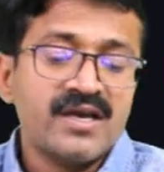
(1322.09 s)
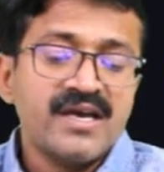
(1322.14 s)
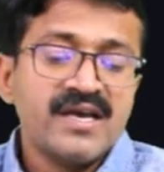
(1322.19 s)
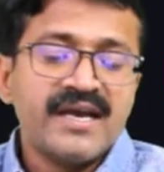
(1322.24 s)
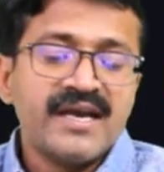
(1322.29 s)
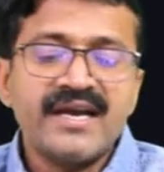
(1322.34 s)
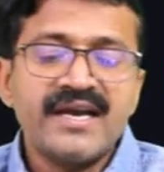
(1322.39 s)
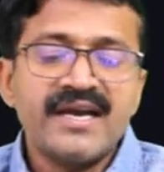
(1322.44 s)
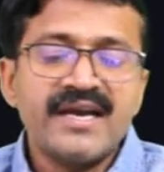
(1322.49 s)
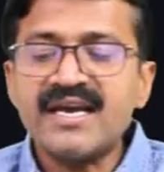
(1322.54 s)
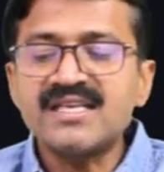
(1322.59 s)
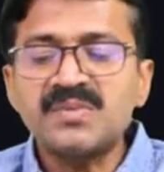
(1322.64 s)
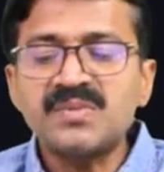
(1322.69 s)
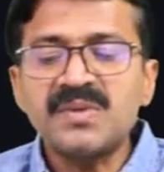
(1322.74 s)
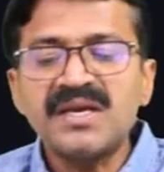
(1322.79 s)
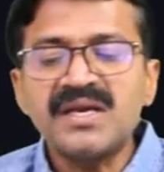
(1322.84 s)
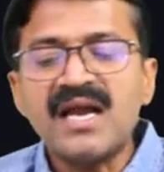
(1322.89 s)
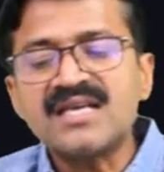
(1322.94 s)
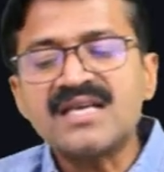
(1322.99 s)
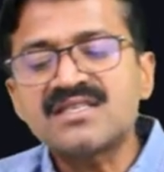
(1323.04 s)
It has been
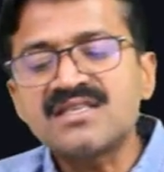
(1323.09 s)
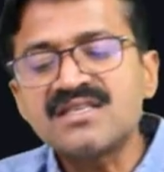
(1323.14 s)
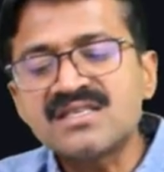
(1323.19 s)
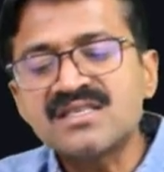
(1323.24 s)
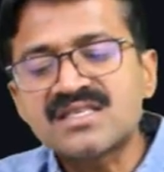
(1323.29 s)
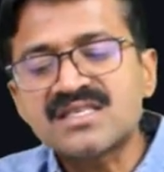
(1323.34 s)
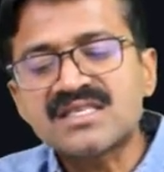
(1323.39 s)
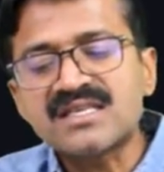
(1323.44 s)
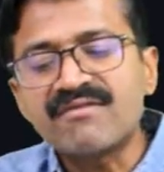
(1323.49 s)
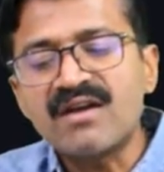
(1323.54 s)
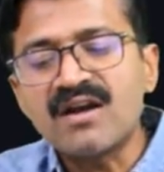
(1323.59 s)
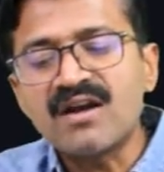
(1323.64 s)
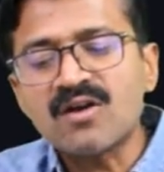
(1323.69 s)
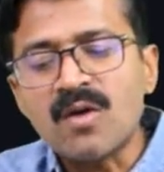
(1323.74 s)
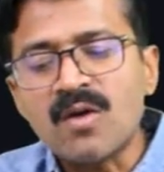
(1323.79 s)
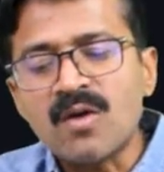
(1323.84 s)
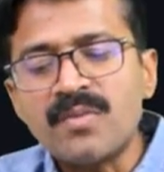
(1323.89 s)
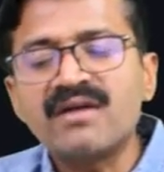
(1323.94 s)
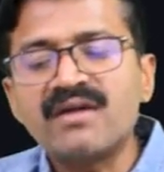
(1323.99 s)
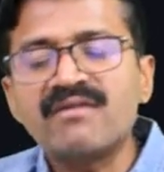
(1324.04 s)
asked in several
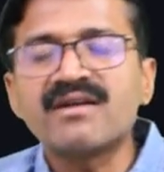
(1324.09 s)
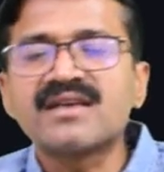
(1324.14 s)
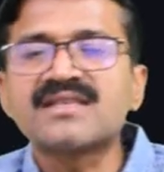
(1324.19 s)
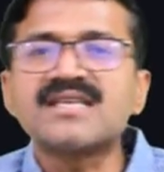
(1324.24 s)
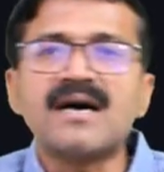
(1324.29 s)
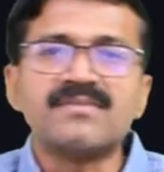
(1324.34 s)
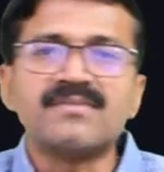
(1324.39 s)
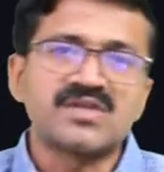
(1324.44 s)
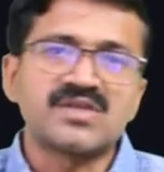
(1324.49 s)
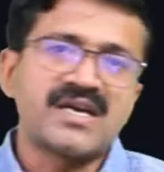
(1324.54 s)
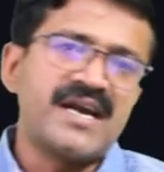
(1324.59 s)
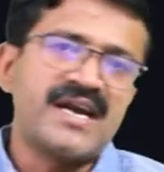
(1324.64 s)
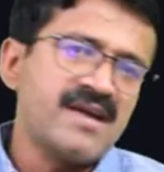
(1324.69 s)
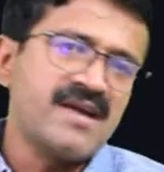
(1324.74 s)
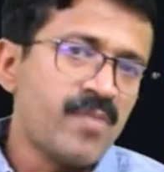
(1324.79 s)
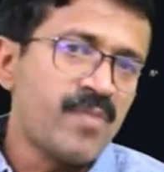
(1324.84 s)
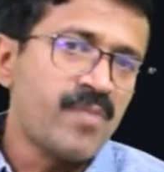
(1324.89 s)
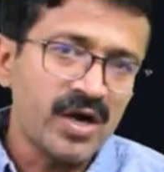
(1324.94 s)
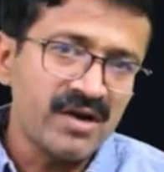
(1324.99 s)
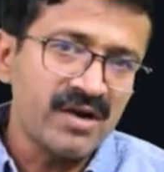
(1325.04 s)
competitive exams and
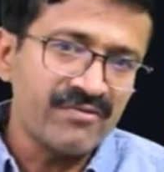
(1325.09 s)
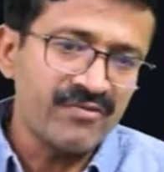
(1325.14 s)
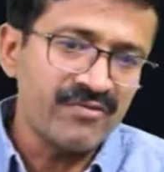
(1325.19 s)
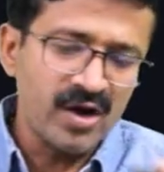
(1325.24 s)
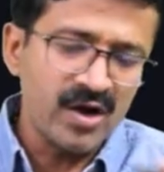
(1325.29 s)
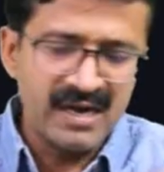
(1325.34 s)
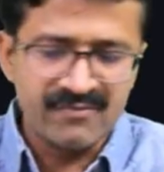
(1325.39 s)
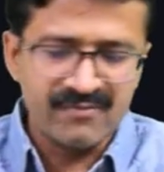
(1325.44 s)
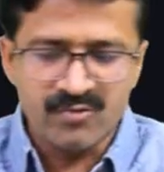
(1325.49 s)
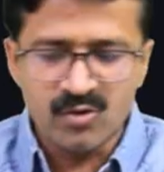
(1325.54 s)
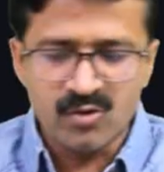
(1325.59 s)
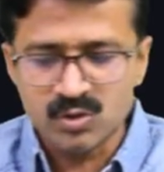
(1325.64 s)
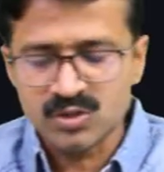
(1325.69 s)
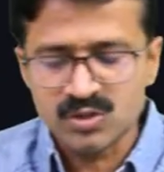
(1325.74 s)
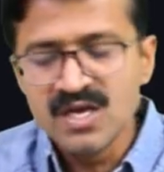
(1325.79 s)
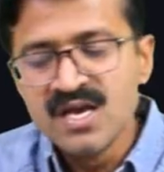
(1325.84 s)
important for Airforce.